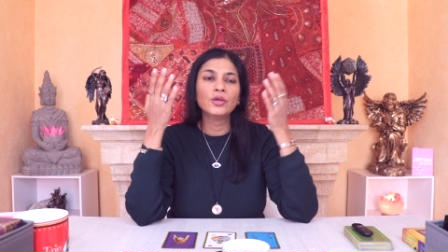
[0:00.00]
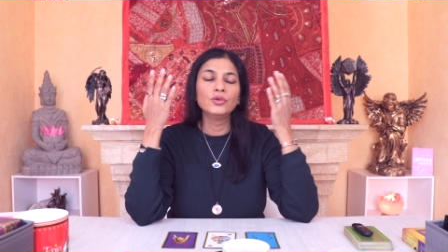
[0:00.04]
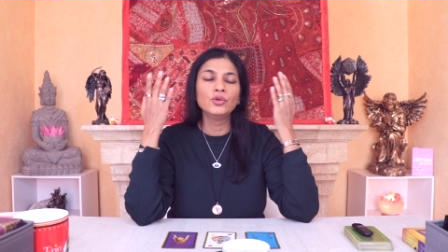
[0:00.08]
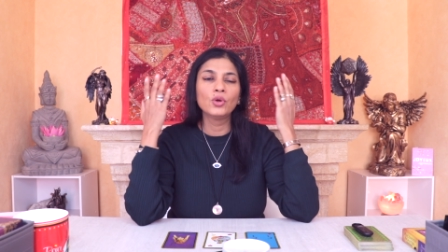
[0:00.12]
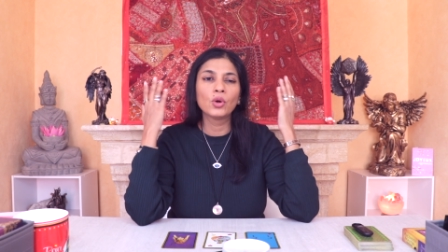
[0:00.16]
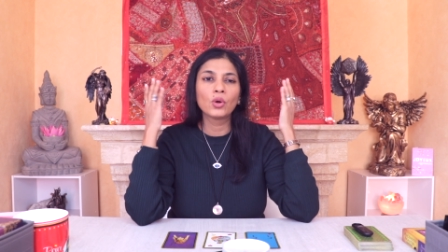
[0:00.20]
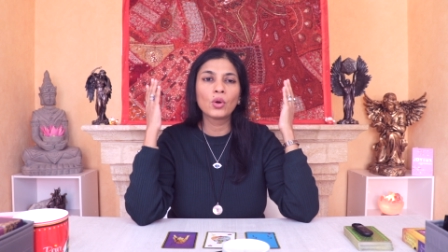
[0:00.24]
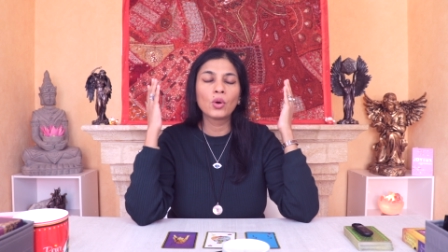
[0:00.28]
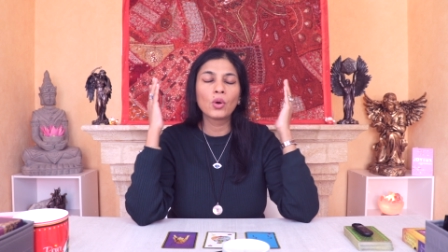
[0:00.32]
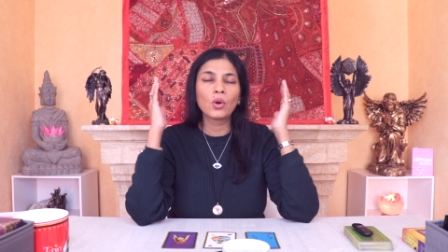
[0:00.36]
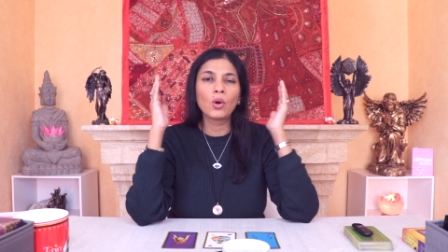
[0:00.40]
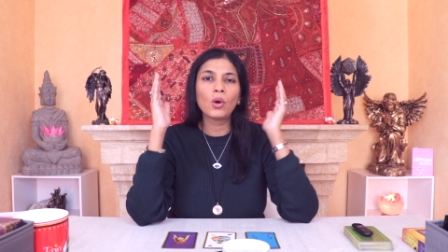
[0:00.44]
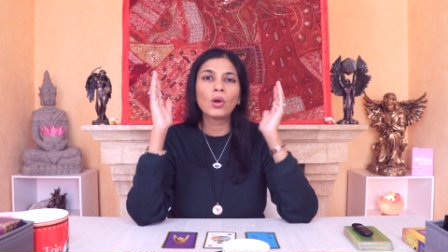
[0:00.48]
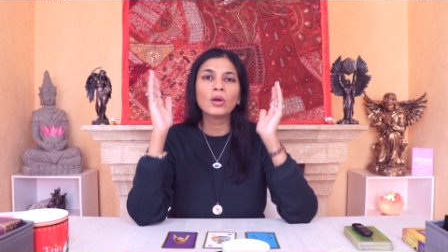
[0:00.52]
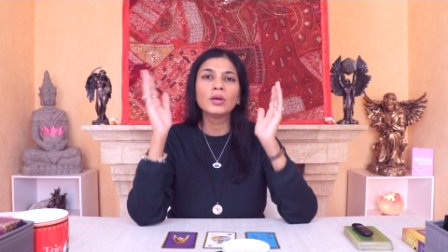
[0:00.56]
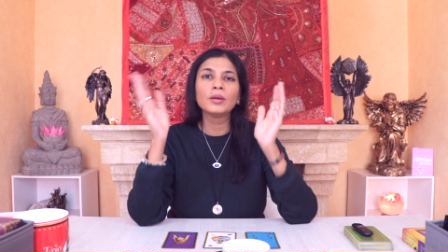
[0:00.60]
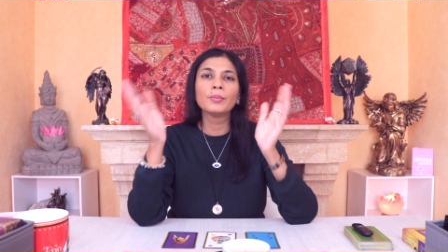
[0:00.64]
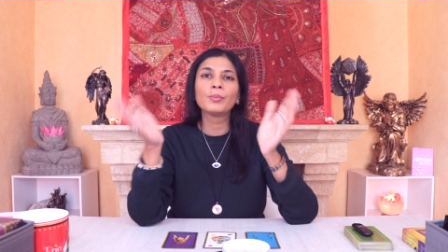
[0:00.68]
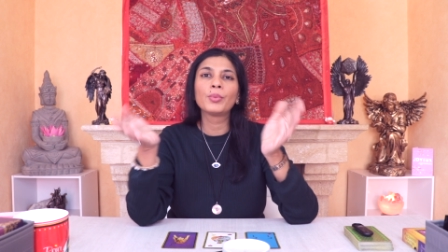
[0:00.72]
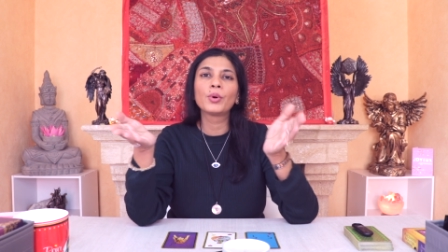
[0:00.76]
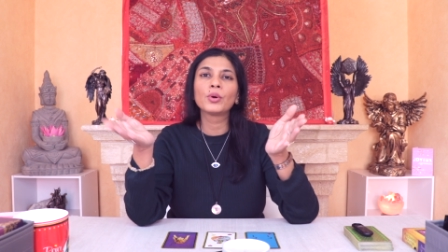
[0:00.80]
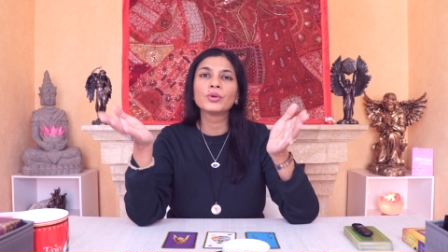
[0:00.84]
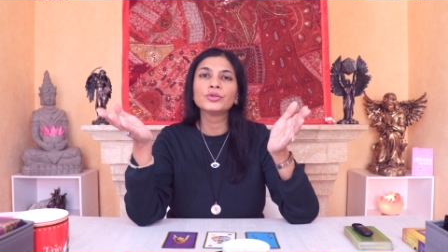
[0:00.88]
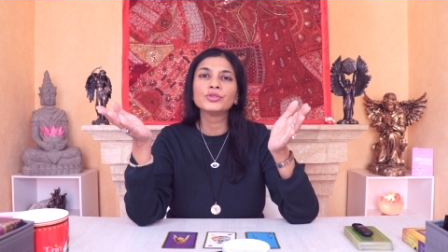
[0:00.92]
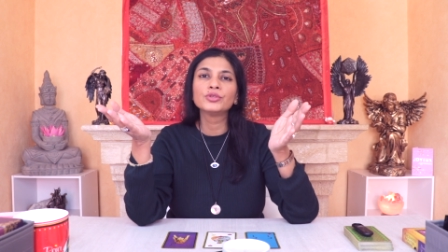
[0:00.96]
You're called
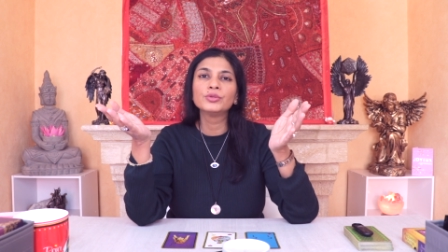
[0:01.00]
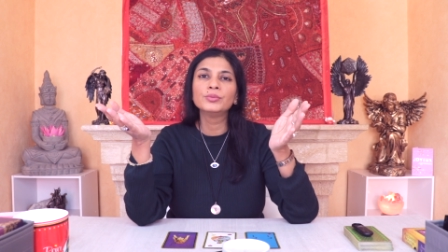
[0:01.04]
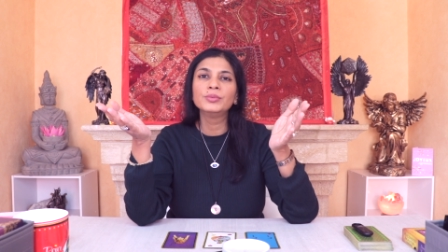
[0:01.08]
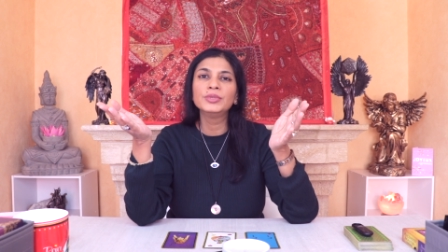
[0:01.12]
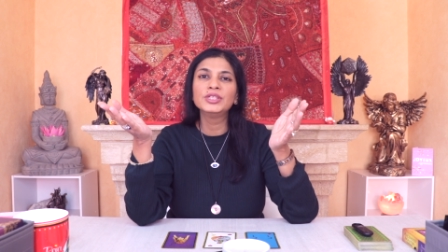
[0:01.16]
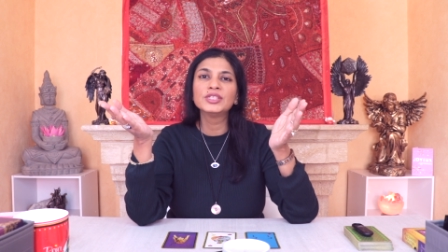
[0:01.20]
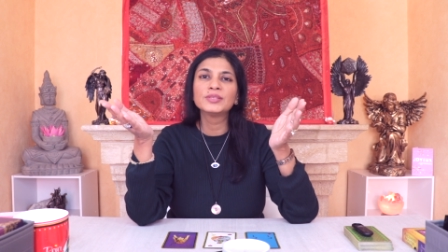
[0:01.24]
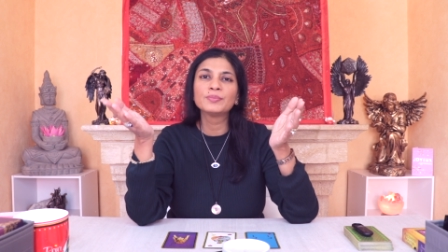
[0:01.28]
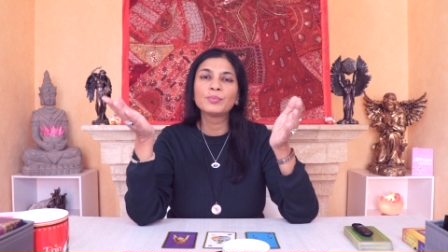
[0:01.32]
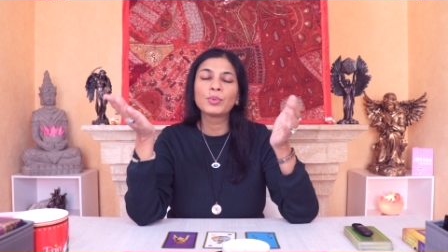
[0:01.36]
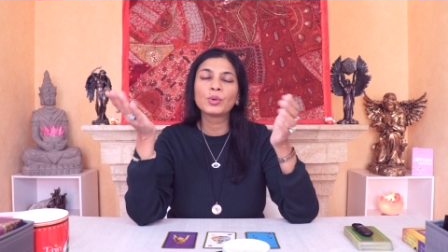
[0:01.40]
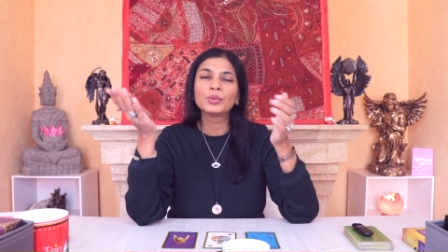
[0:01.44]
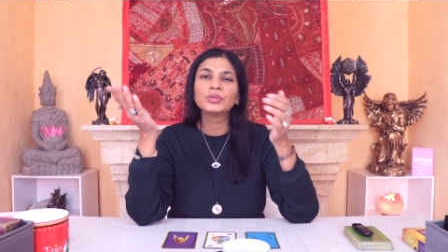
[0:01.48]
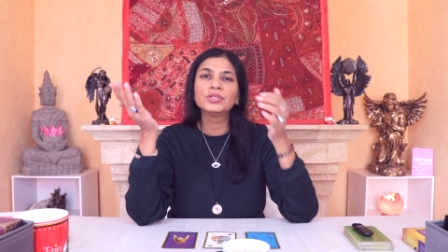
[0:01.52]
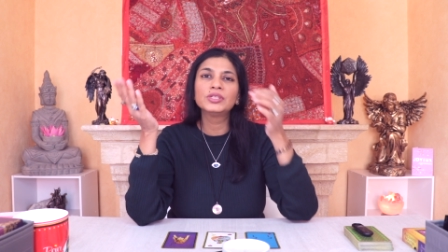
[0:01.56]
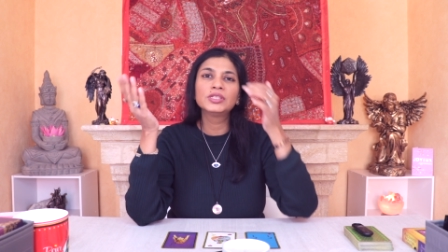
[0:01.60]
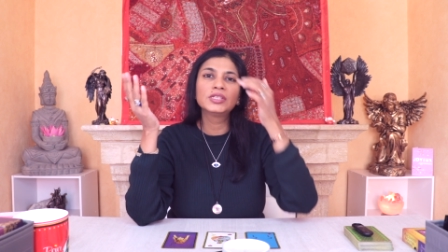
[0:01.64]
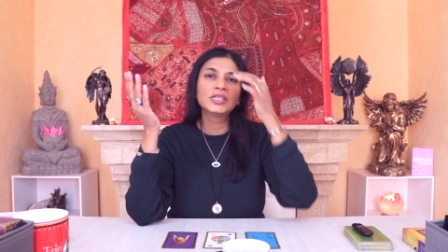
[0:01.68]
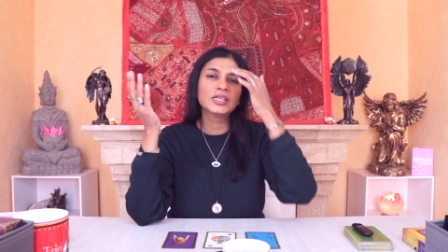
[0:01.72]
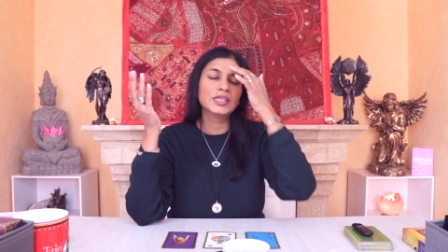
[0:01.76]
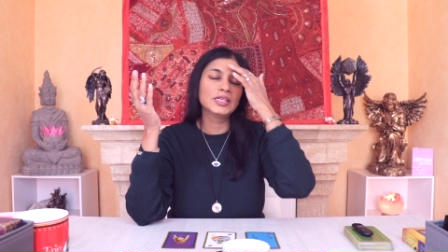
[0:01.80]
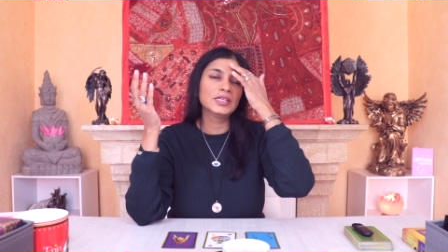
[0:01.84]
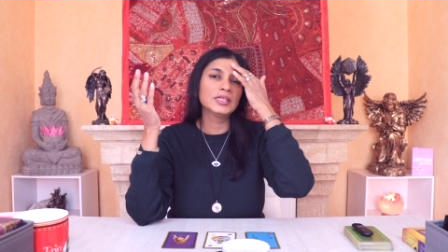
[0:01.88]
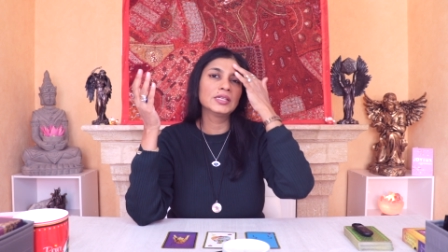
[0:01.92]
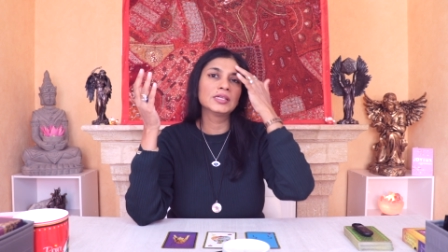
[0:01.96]
upon to be
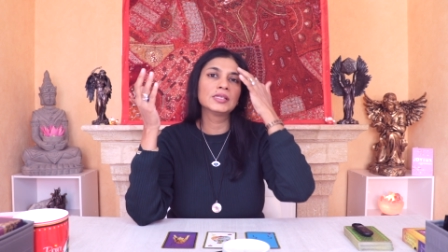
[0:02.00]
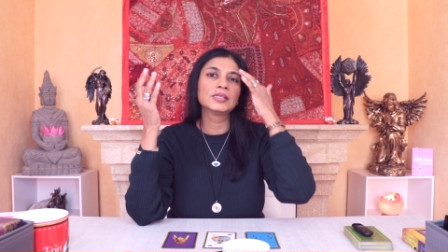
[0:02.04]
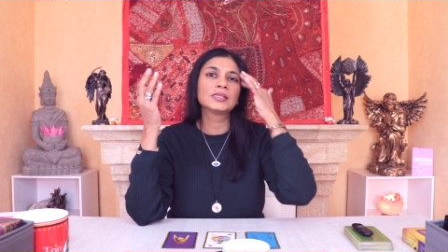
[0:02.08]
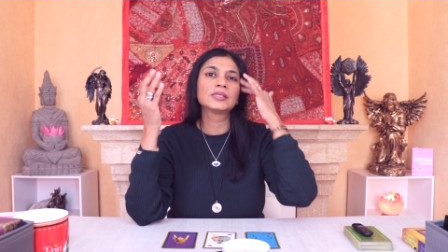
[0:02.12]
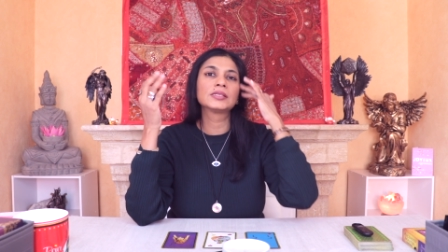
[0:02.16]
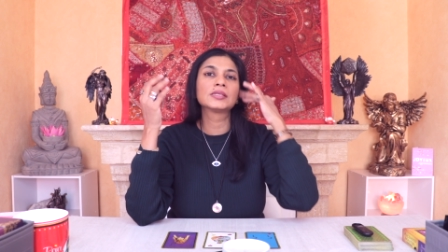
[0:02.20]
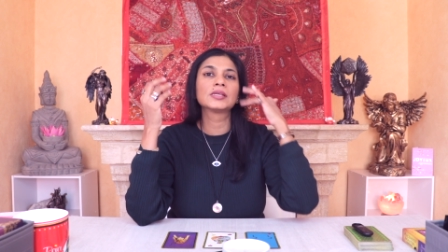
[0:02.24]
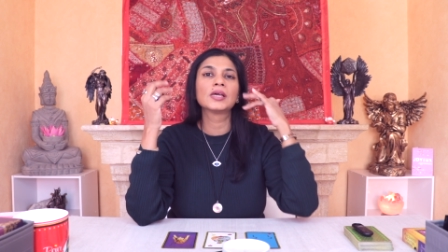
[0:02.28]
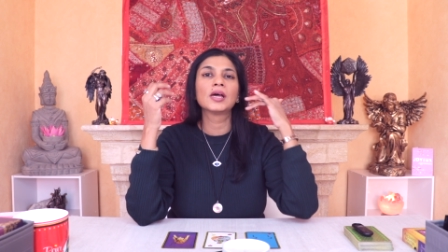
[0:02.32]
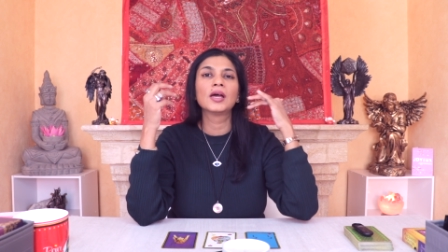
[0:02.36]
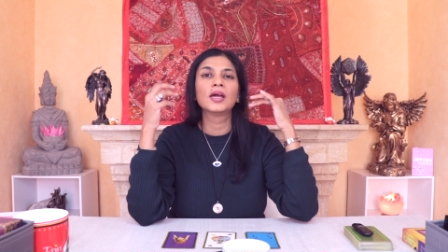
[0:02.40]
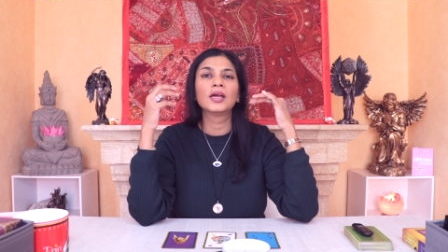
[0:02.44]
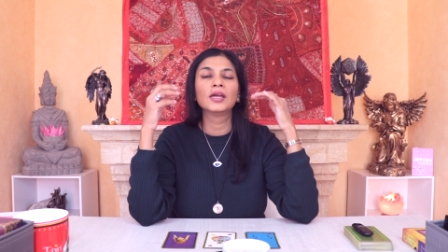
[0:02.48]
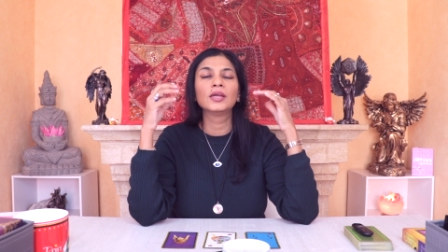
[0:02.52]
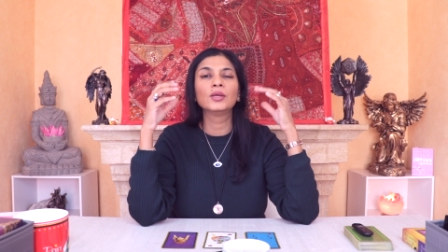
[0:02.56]
spontaneous